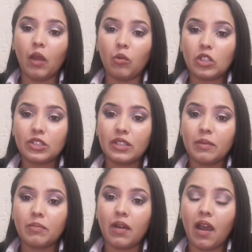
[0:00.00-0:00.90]
I wash
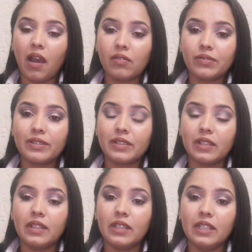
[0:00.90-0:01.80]
them
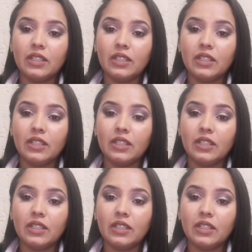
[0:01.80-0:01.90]
after